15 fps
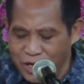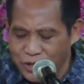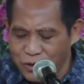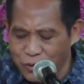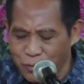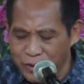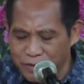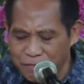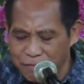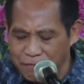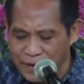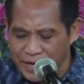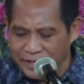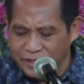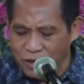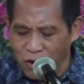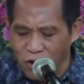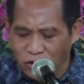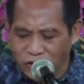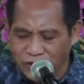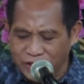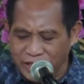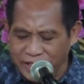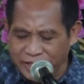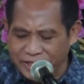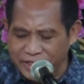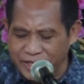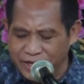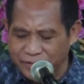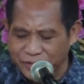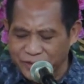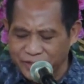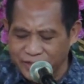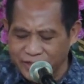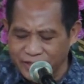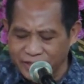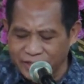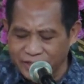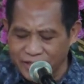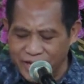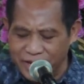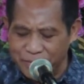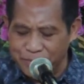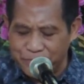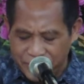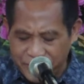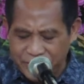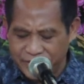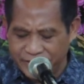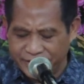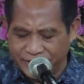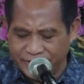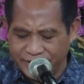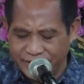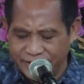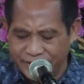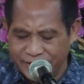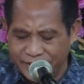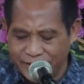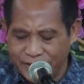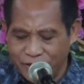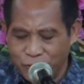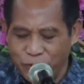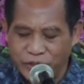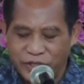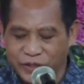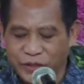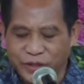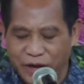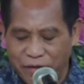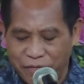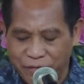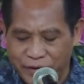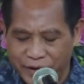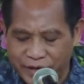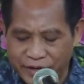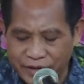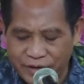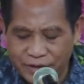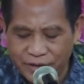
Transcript: you will face hostility of sin and burdens, which is suffering,